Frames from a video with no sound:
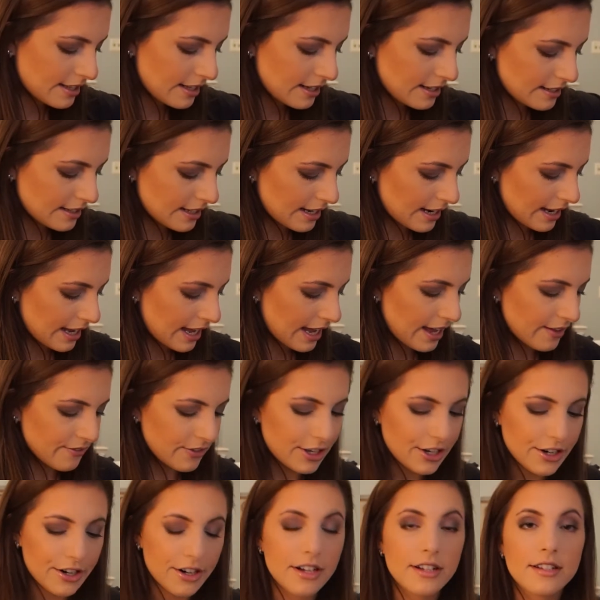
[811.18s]
things that I have
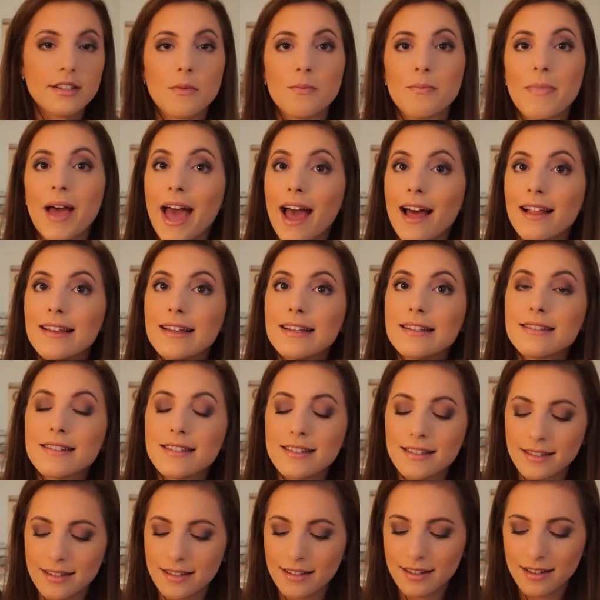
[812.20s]
here are some
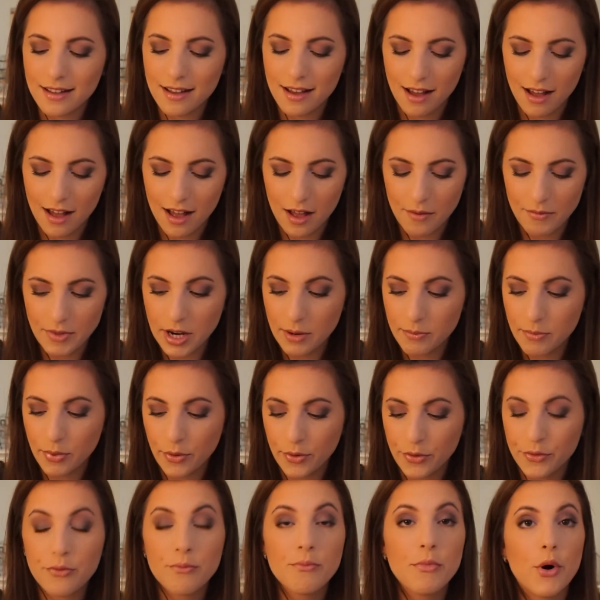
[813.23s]
palettes. They're
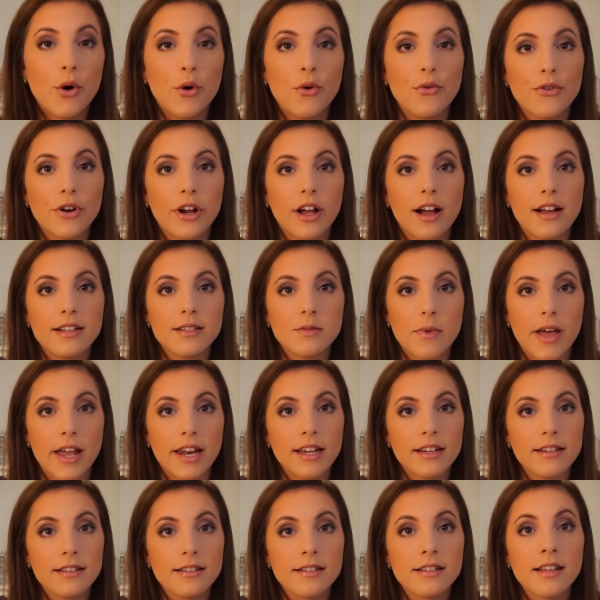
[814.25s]
both from Ofra
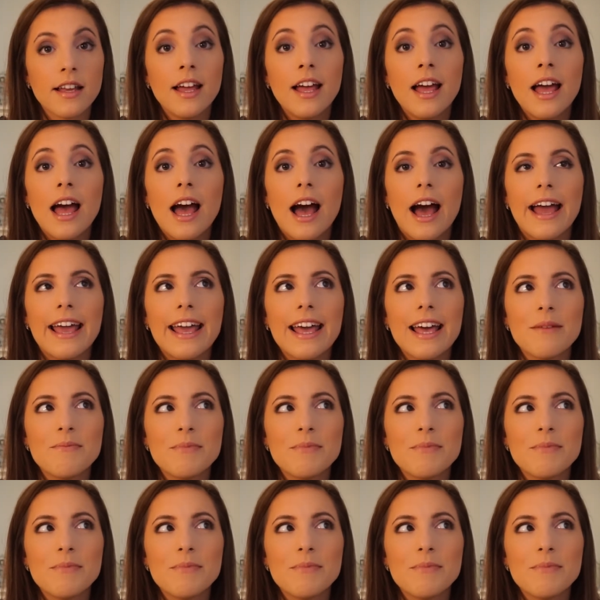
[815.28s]
Cosmetics. I